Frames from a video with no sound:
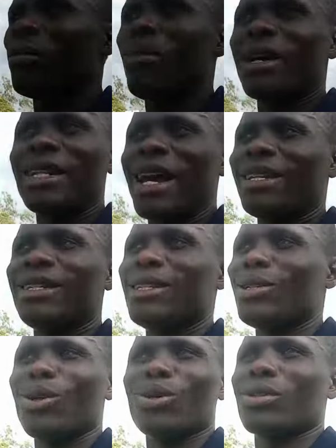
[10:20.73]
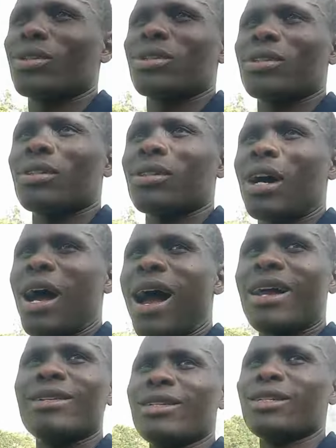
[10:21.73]
but I did not
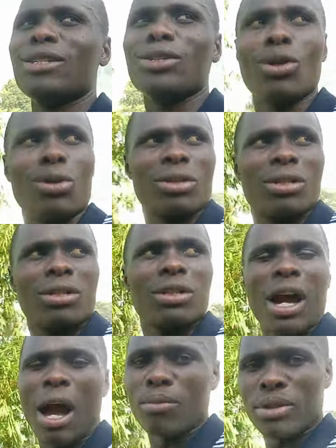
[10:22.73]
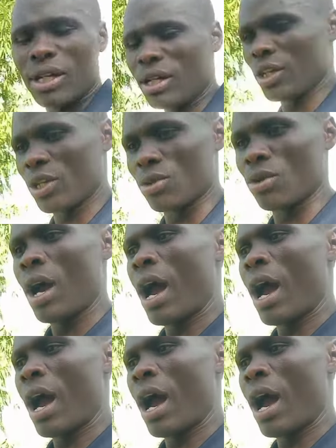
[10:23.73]
I did not I'm telling you,